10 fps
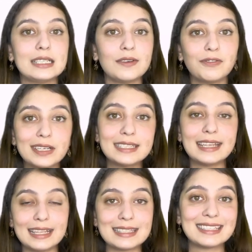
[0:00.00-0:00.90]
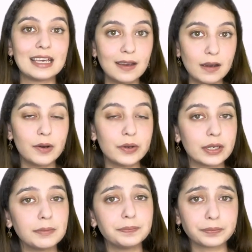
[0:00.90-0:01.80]
different sense.
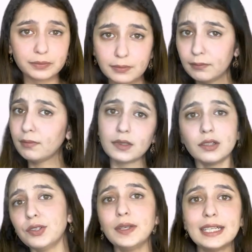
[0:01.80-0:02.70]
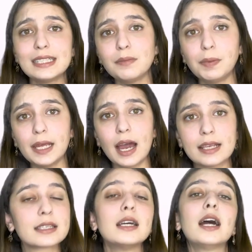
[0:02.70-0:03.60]
Okay? So, you can simply
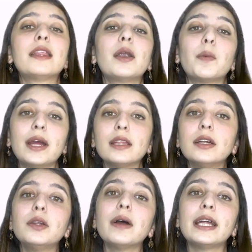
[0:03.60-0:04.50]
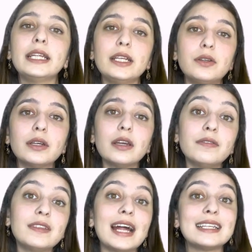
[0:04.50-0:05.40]
ask that whether do I need to
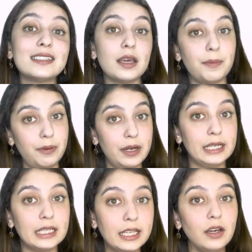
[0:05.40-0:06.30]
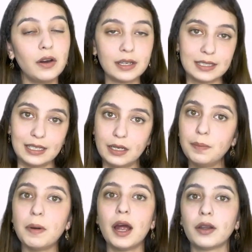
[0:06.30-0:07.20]
give that separately or is it a
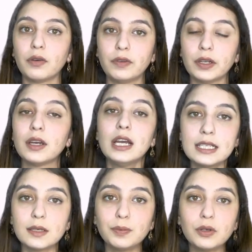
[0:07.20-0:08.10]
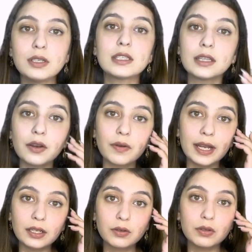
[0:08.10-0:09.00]
part of it? Suppose the
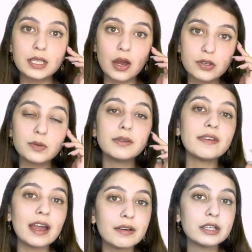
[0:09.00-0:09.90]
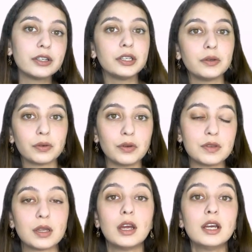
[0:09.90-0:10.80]
rent goes out to be 500 euros.
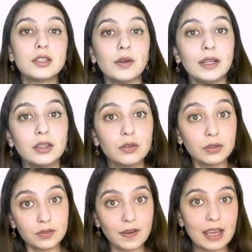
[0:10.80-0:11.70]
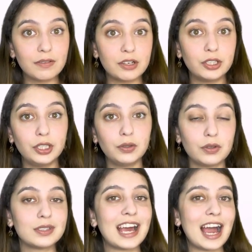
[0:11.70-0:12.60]
So, in those 500
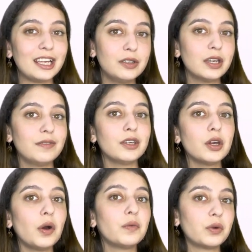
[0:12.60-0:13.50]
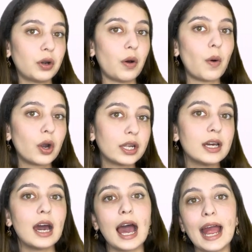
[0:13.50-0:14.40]
euros, are you giving your
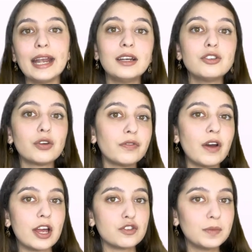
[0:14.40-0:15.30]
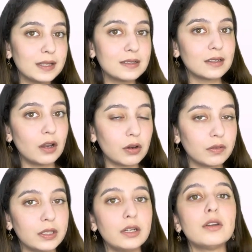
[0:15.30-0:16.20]
water and chauffage bills along
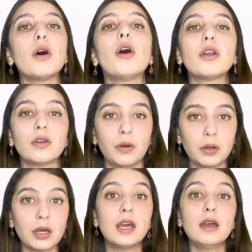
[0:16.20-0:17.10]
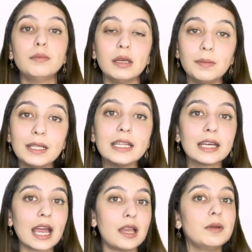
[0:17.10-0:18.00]
with it or not? Maybe there
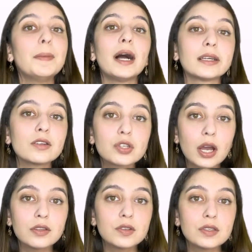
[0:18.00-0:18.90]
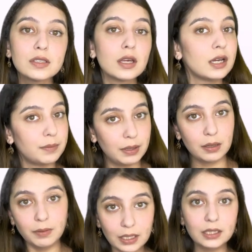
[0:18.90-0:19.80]
can be parking charges,
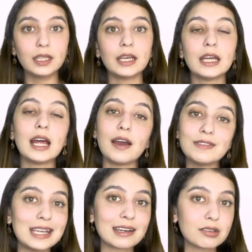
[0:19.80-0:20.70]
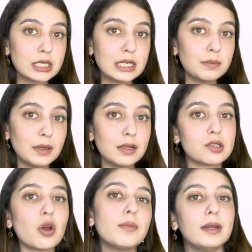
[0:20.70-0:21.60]
maybe they can have the electricity bills,
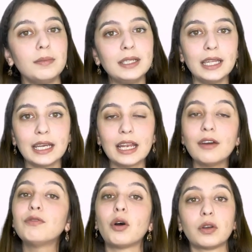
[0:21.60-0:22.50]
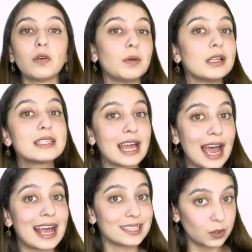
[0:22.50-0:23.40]
or maybe they can have water bills
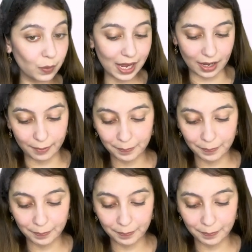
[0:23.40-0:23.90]
as well.